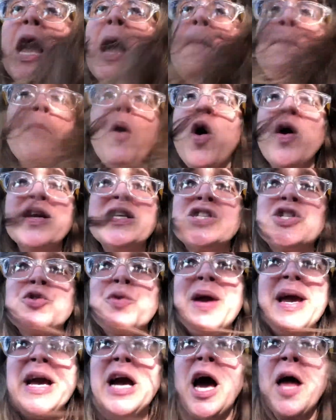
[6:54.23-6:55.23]

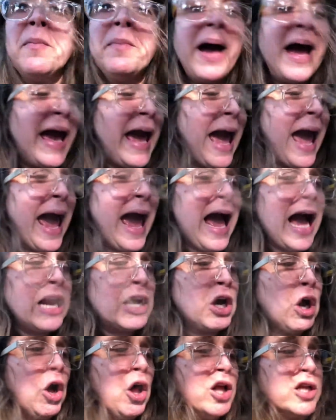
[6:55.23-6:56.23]
on my
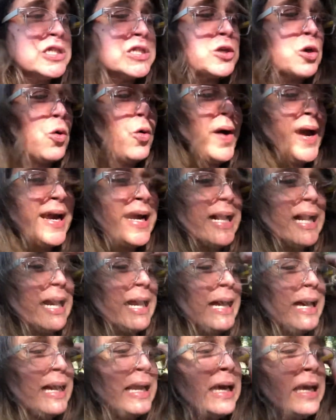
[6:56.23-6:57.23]
ankles,
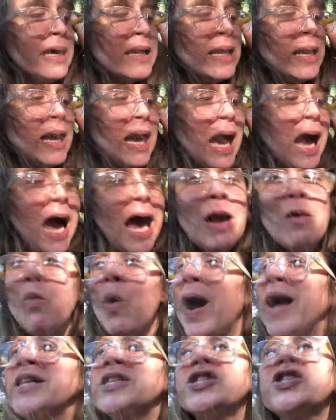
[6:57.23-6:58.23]
quickly. I
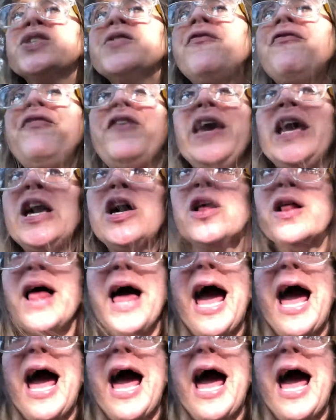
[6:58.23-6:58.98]
want to feel